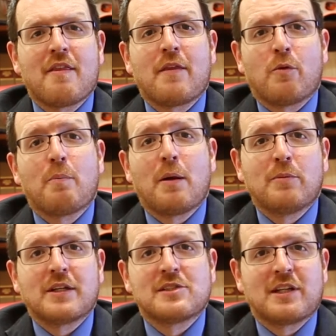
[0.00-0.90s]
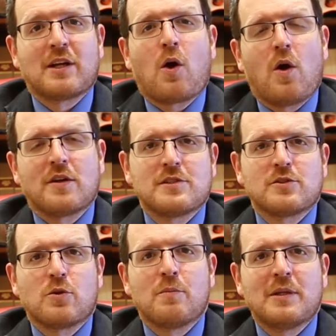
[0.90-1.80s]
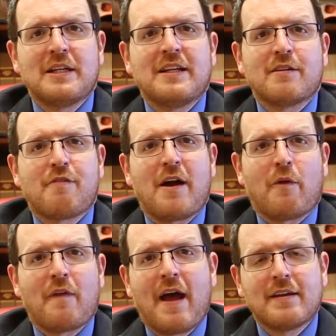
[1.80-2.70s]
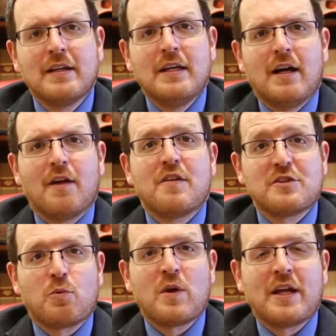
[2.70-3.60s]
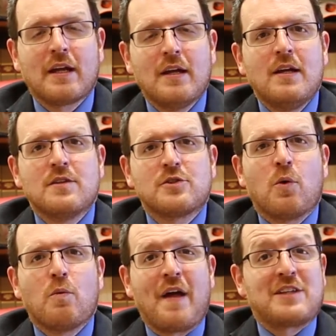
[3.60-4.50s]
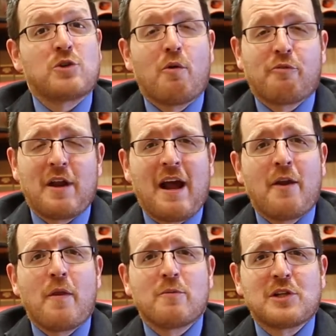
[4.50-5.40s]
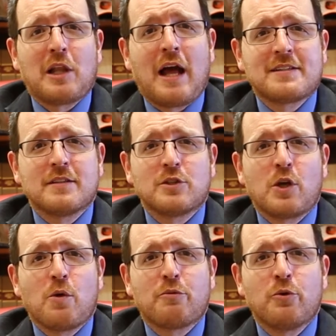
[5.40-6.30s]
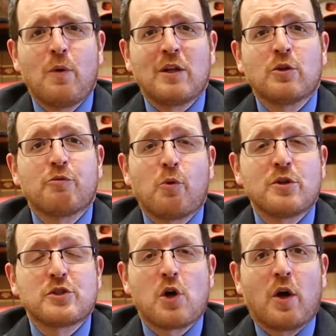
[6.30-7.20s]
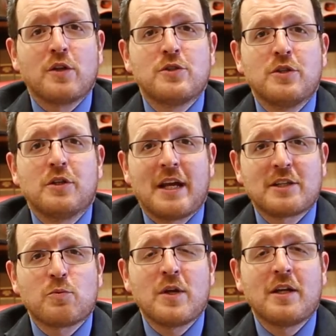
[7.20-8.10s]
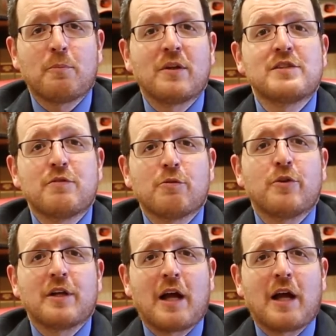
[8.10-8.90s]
that. The Republican Senate caucus is going to be leading the fight on that this week. So that's all for now. I know that was a lot to go through. I look forward to talking to you next week. Please feel free to